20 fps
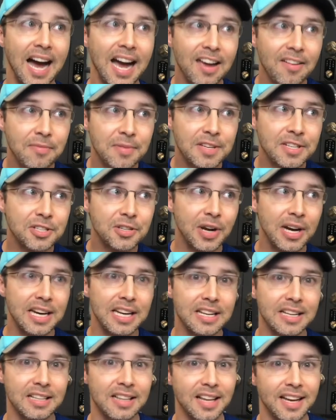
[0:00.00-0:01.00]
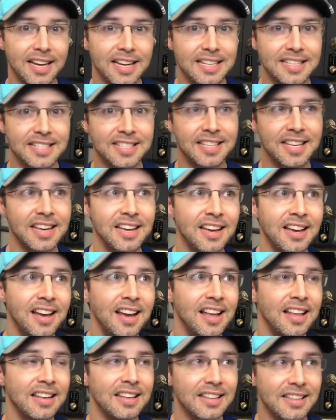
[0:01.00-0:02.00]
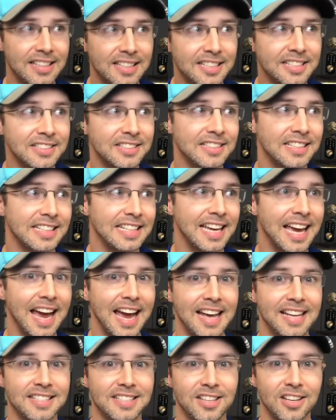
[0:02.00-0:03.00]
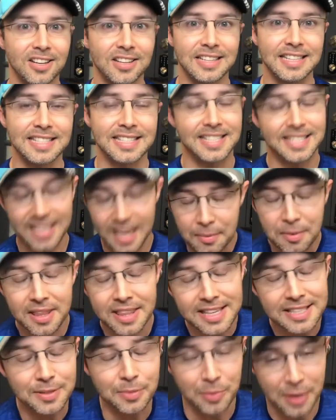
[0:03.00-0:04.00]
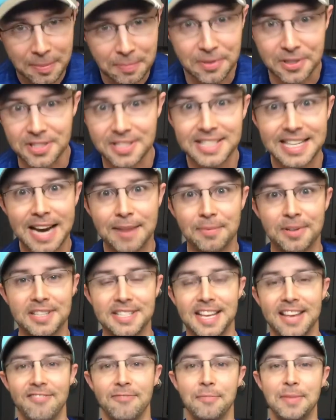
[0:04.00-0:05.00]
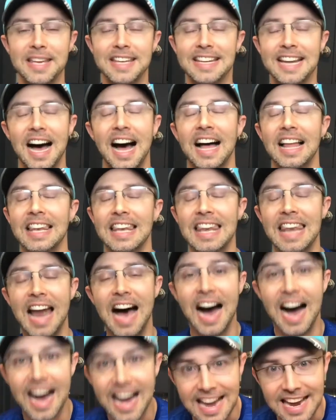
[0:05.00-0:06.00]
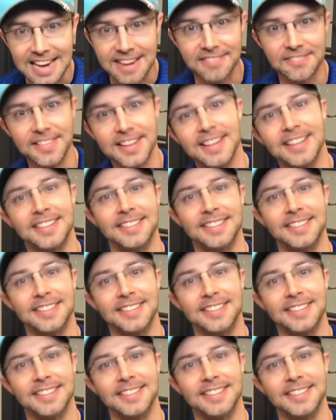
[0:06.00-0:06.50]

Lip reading: I've been training clients literally as long as some of these whippersnappers have been alive.